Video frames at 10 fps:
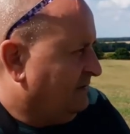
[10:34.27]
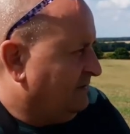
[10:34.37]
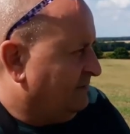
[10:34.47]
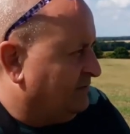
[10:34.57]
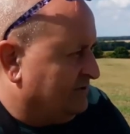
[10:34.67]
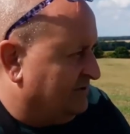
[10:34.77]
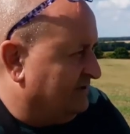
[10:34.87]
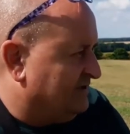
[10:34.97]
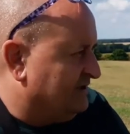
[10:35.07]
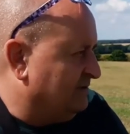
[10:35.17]
But there's
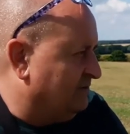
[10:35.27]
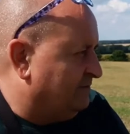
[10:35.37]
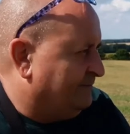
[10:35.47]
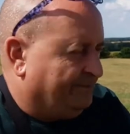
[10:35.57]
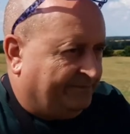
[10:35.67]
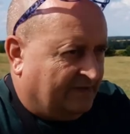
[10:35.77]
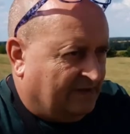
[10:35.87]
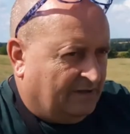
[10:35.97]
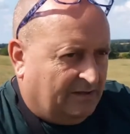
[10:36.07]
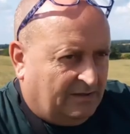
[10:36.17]
still
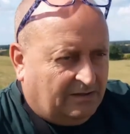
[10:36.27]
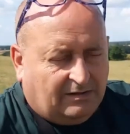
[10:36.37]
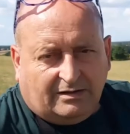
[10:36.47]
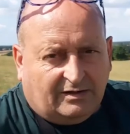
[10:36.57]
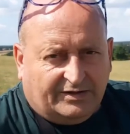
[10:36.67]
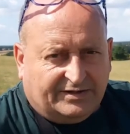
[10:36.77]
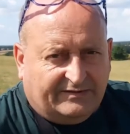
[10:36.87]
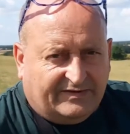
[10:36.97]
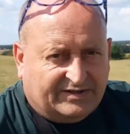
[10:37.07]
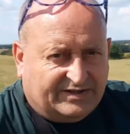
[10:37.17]
large
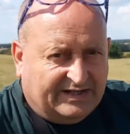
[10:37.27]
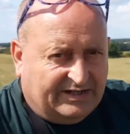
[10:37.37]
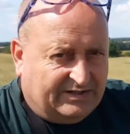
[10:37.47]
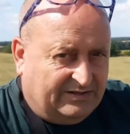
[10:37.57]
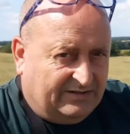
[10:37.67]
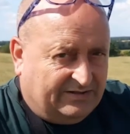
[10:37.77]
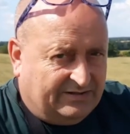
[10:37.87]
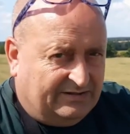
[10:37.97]
infestations